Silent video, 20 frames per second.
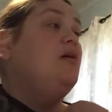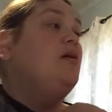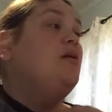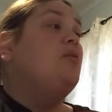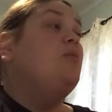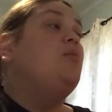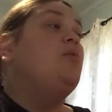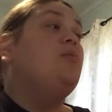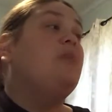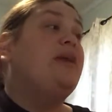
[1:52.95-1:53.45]

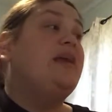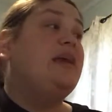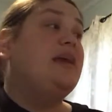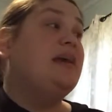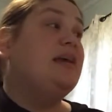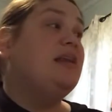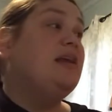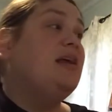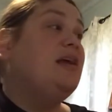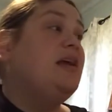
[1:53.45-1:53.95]
When we
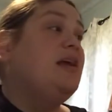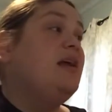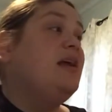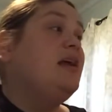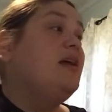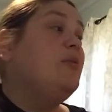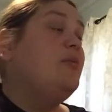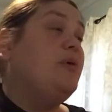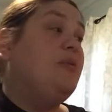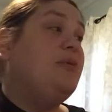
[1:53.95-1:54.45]

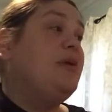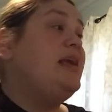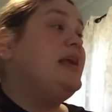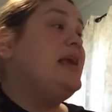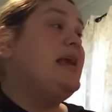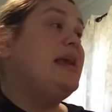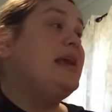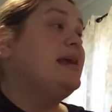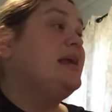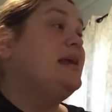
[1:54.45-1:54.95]

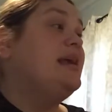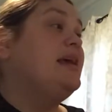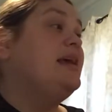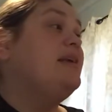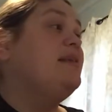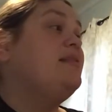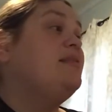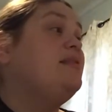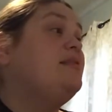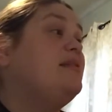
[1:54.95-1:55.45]
can't get a
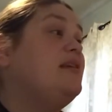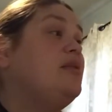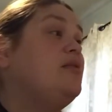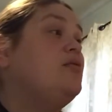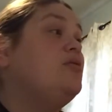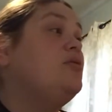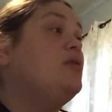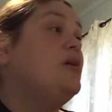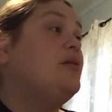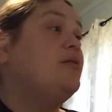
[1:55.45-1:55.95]

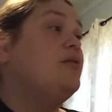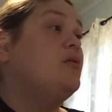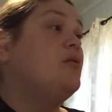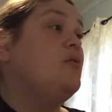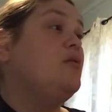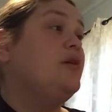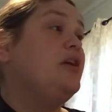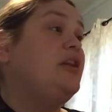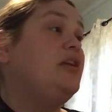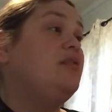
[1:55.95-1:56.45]
single other
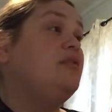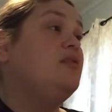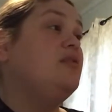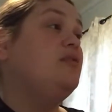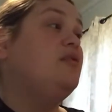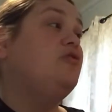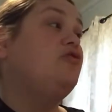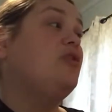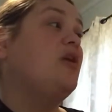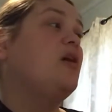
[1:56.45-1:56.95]
coin into
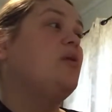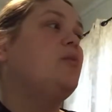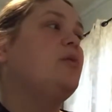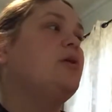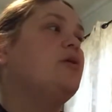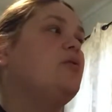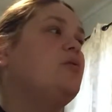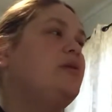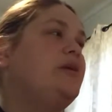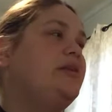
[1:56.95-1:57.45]
the jar,
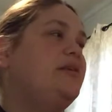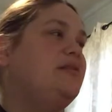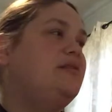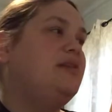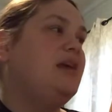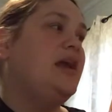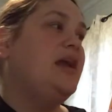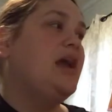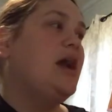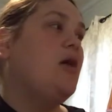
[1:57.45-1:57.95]
we're going to
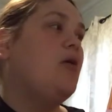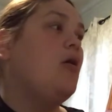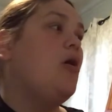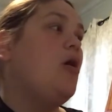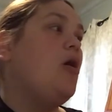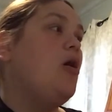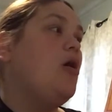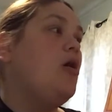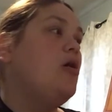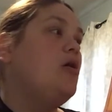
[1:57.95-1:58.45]
take out
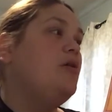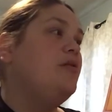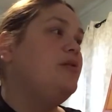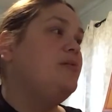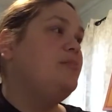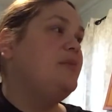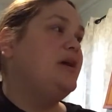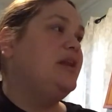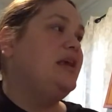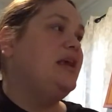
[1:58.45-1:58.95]
all the
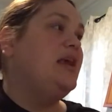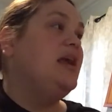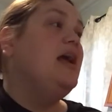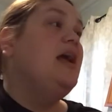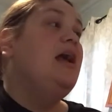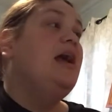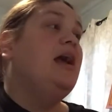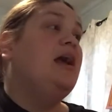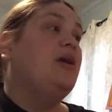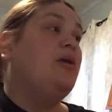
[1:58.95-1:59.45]
money
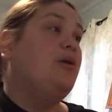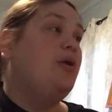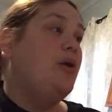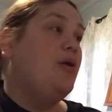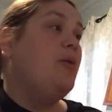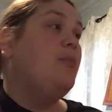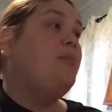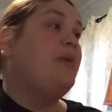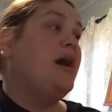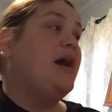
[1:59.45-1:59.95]
and
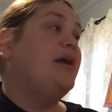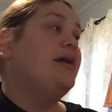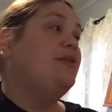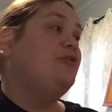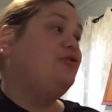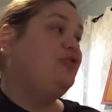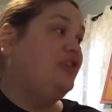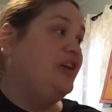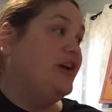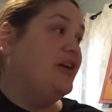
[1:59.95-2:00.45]
go buy a
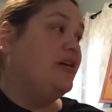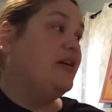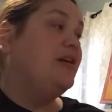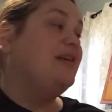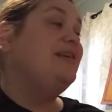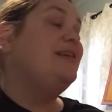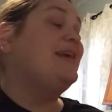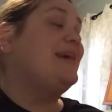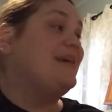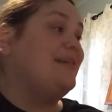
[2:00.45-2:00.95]
chair.
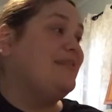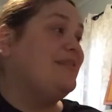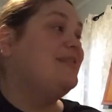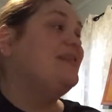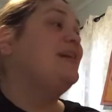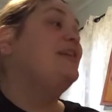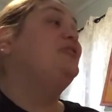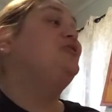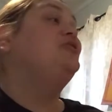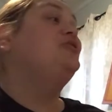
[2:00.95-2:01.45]
Yes,
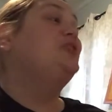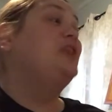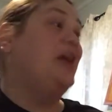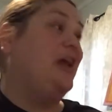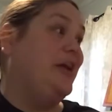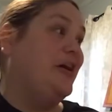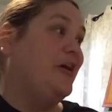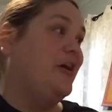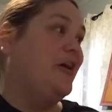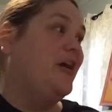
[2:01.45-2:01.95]
a
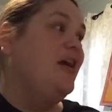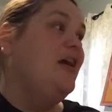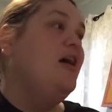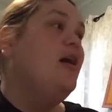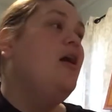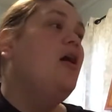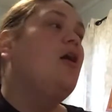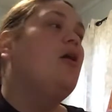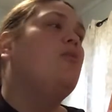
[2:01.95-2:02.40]
chair. A